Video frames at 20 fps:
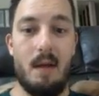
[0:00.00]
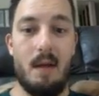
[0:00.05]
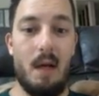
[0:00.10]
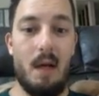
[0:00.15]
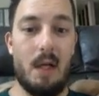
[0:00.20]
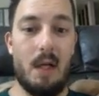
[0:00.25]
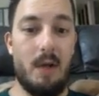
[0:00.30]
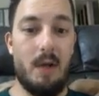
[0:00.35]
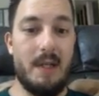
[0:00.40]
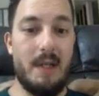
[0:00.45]

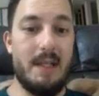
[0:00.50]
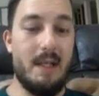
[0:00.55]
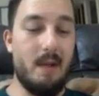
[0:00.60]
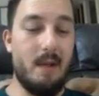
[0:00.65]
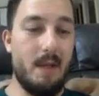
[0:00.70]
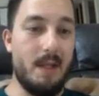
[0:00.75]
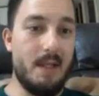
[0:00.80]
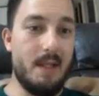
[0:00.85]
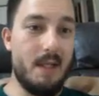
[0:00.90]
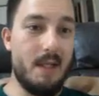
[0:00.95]
our
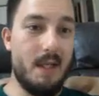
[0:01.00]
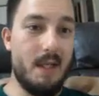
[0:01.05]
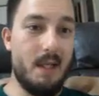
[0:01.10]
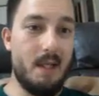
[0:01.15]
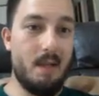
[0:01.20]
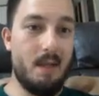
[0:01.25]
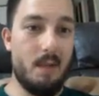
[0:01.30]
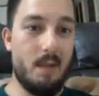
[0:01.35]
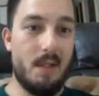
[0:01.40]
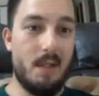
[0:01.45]
criterion
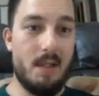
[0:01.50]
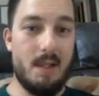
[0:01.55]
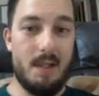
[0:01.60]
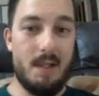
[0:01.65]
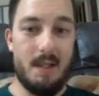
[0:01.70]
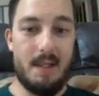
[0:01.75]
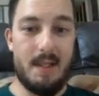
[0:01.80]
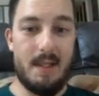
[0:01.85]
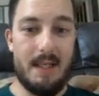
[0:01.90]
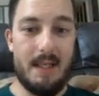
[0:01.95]
C, which is
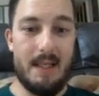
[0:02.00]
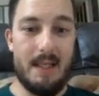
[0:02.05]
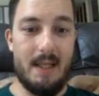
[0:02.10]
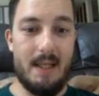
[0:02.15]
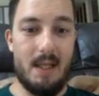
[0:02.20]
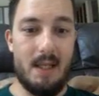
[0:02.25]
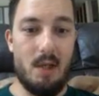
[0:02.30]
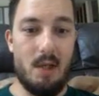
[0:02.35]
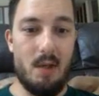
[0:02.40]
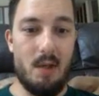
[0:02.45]
understanding
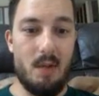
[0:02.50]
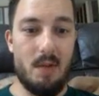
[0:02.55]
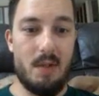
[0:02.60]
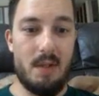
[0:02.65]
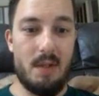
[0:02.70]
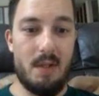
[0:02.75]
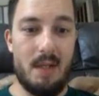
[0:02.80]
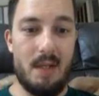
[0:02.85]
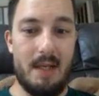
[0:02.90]
the use